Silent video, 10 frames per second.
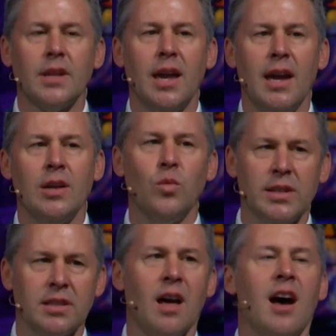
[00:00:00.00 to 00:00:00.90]
And he
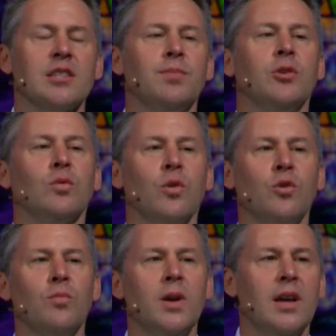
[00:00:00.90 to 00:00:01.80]
went to the hospital
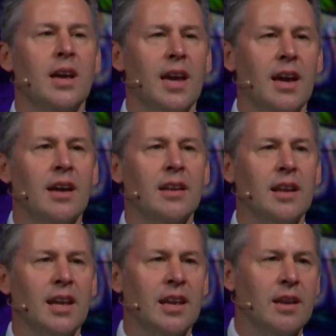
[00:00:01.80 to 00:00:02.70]
room
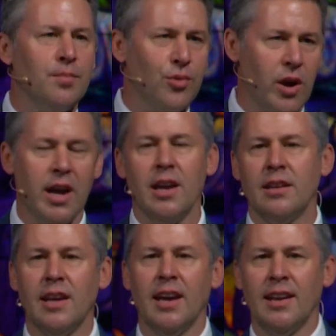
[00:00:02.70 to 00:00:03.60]
and he
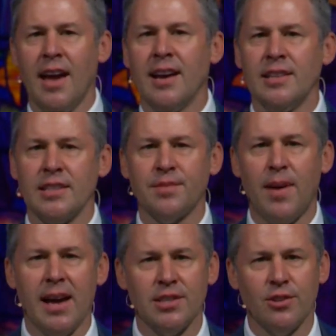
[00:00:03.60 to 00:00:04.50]
prayed. And as
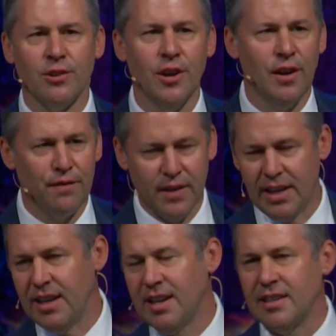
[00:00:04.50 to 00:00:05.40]
Pastor
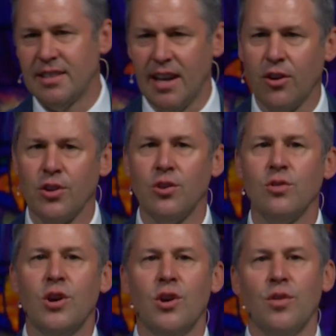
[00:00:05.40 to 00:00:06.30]
Vicky can tell
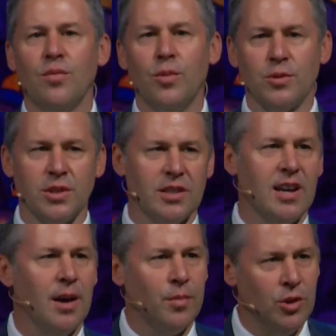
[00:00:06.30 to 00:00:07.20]
you, most of the
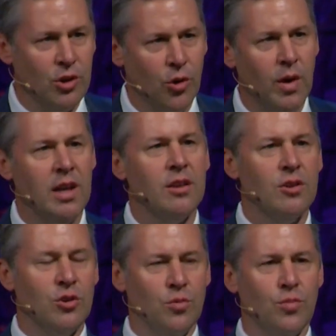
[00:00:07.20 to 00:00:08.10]
time when you go
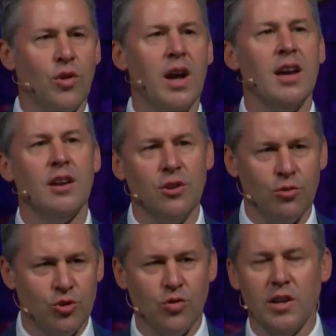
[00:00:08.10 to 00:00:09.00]
in, you pray, you
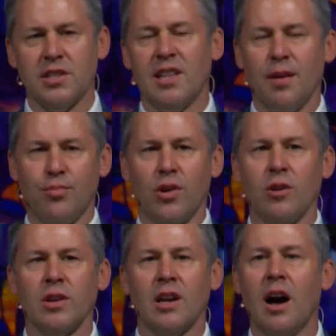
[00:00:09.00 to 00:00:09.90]
trust that
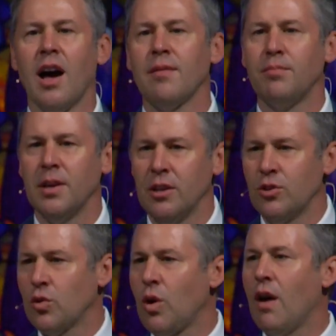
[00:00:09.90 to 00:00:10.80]
prayer to God, but you
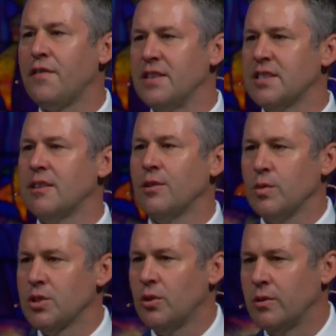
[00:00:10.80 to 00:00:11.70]
don't often see the
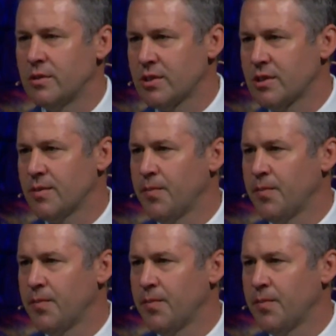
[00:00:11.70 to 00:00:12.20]
results.